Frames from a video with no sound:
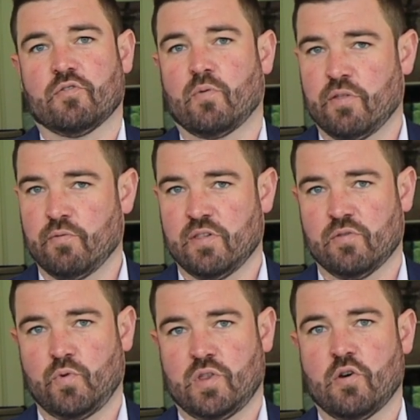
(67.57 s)
It's one of the
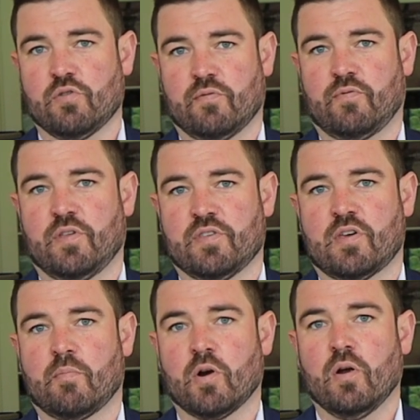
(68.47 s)
reasons we chose it for this
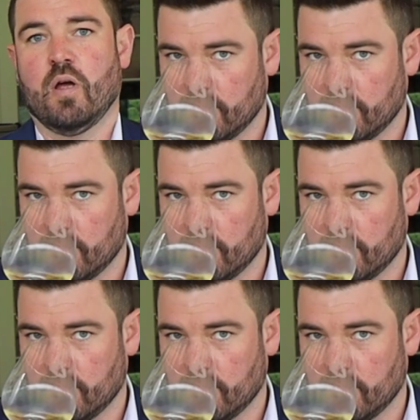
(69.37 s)
summer.